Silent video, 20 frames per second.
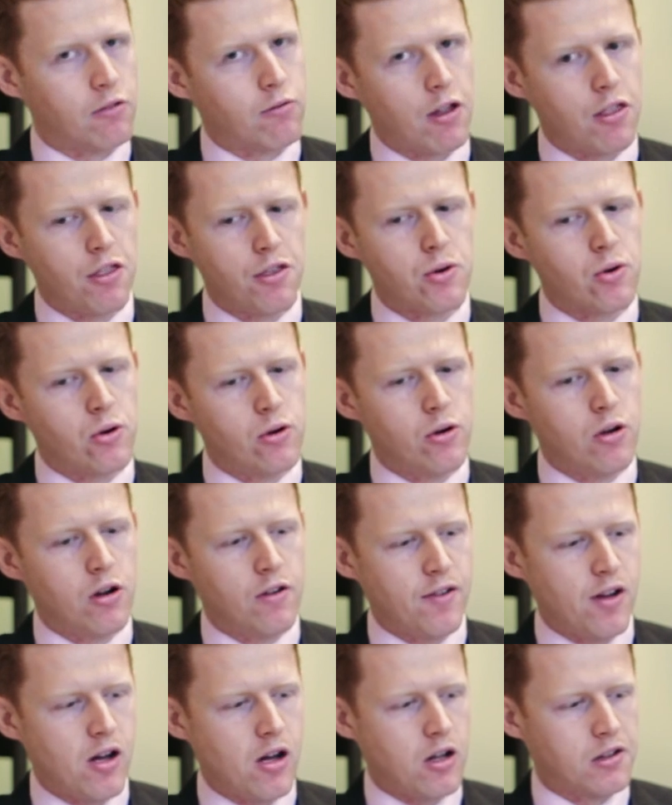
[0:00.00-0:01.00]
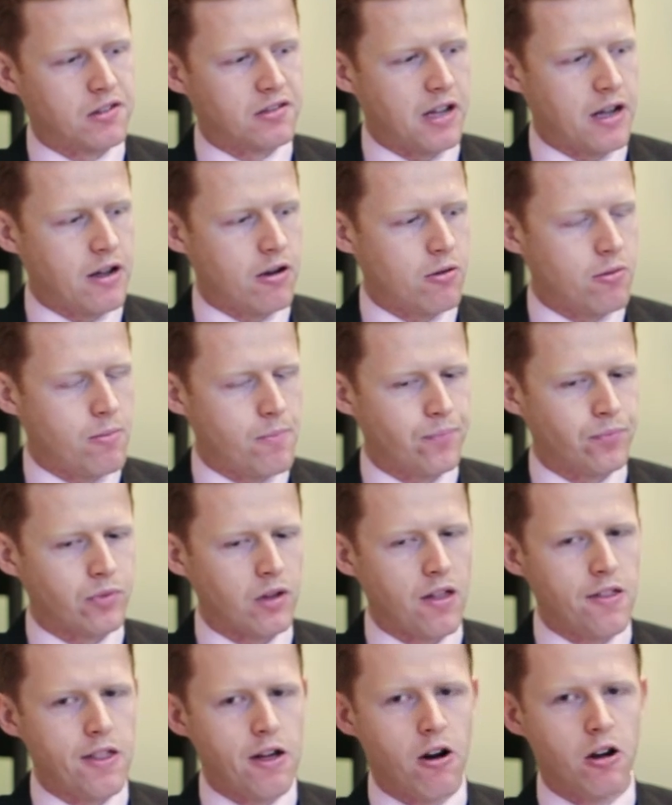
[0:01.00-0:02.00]
a little run through of our sale.
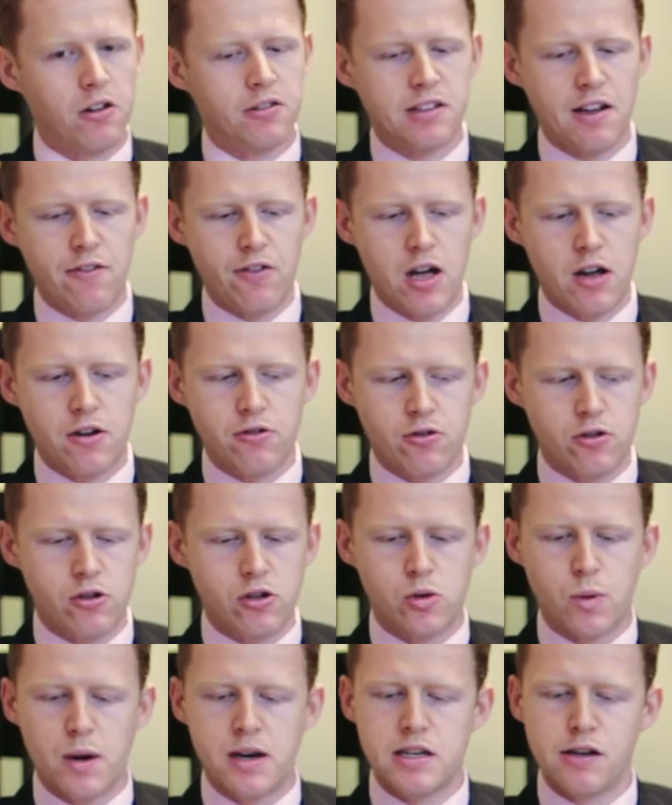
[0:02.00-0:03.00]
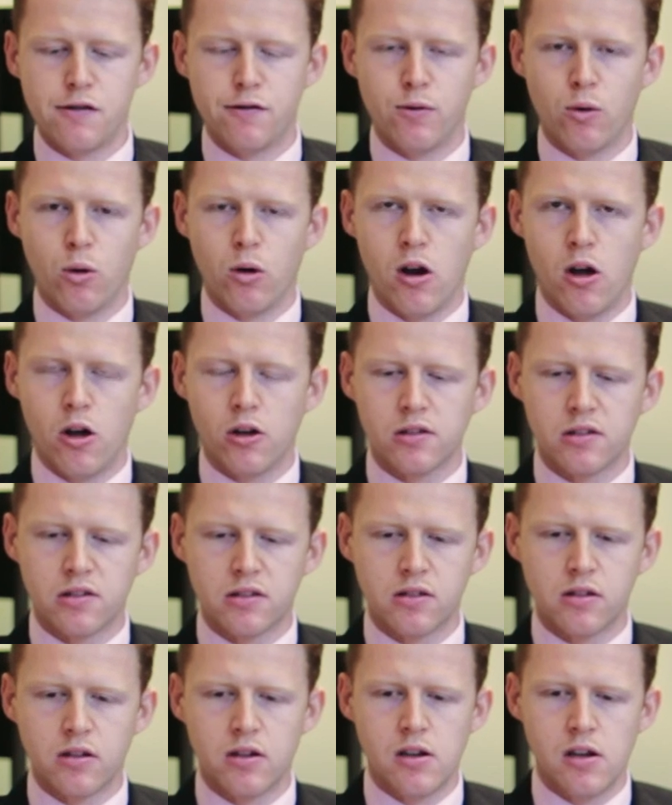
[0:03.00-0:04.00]
There are 724
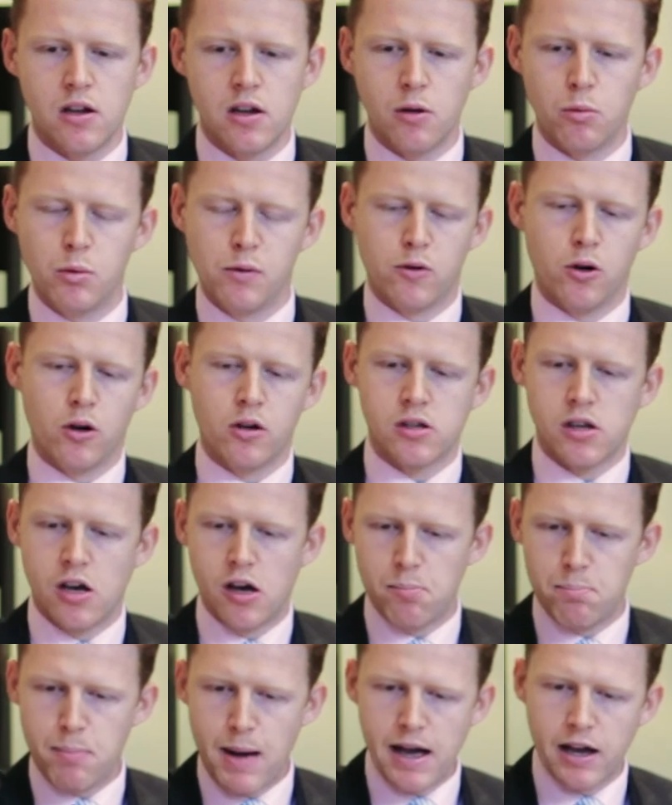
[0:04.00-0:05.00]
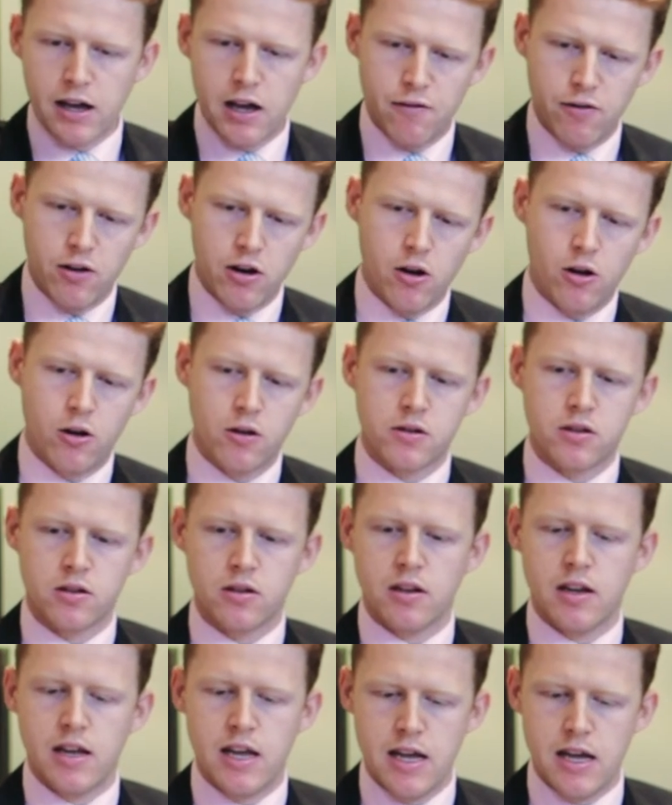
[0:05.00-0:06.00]
lots. We've got our back cover lot
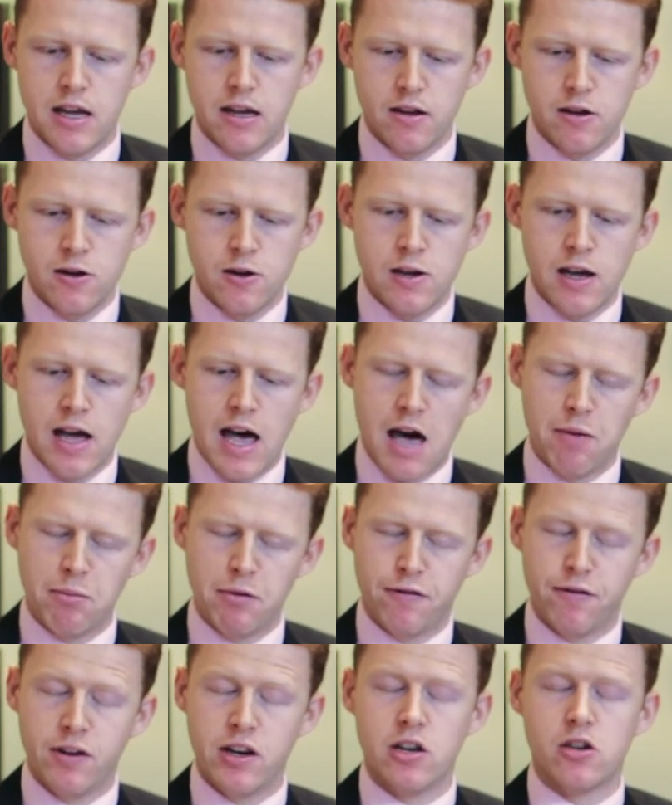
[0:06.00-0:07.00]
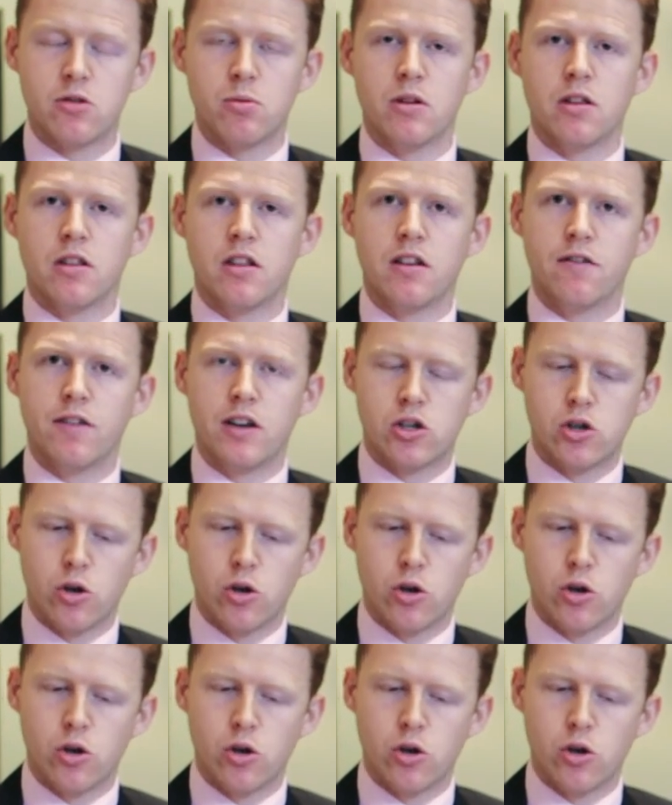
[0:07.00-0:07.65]
here, and we finish with the